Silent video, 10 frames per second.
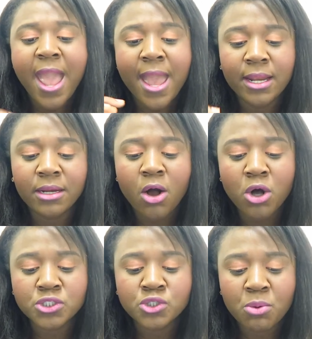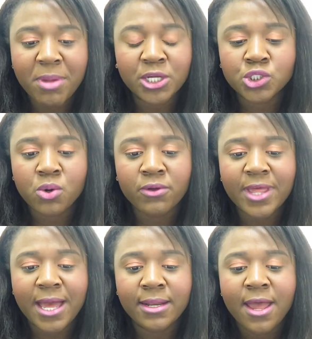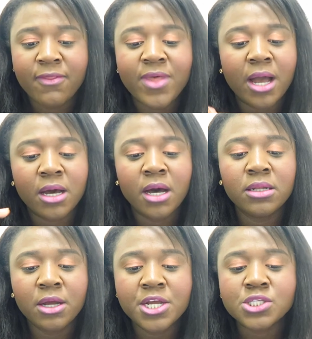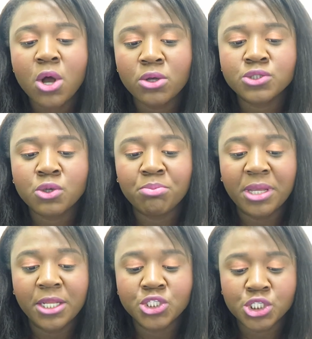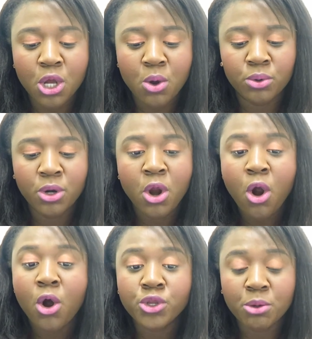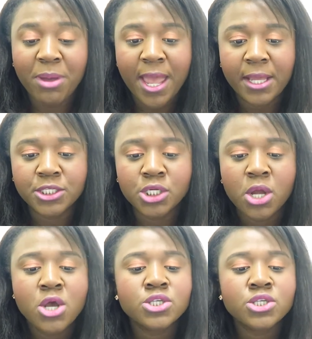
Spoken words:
and also make sure that that color is also being shown on your page.